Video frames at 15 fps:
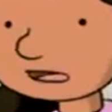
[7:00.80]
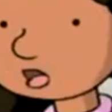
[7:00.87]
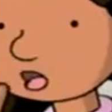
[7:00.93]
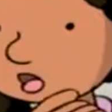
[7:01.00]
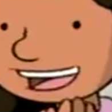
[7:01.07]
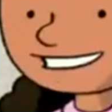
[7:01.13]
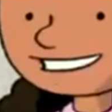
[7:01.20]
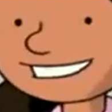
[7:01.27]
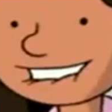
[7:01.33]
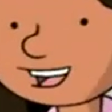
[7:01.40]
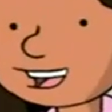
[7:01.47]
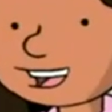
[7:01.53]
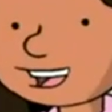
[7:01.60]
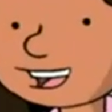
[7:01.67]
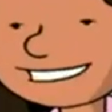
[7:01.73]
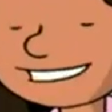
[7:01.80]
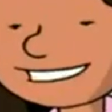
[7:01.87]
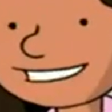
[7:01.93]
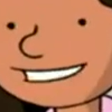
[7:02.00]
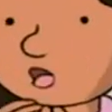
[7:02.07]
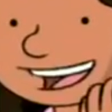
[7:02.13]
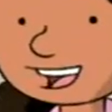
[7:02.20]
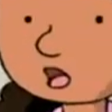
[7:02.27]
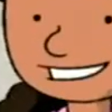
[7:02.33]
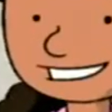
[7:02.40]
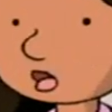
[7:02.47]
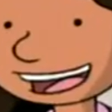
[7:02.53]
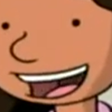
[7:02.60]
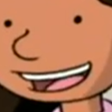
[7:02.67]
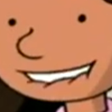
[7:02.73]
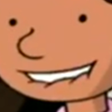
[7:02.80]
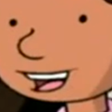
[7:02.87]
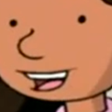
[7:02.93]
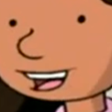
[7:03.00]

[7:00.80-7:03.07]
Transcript: Oh, wonderful! What are we waiting